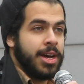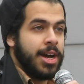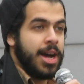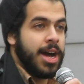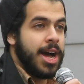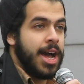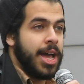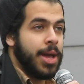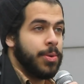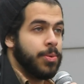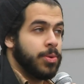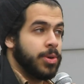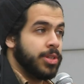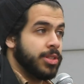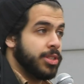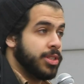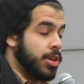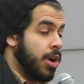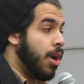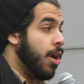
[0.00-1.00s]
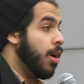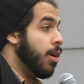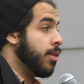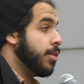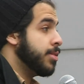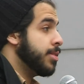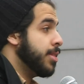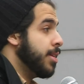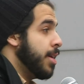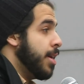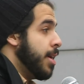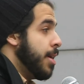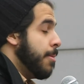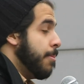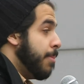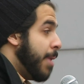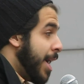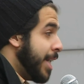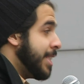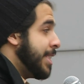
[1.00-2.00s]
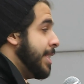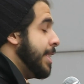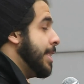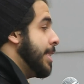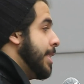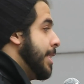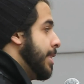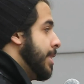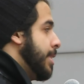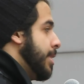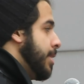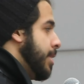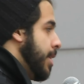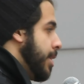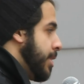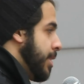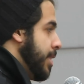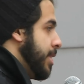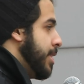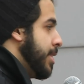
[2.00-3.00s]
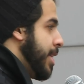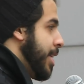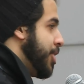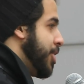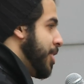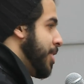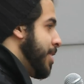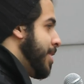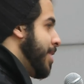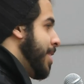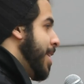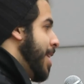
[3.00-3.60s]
I was called by CSIS, a CSIS agent,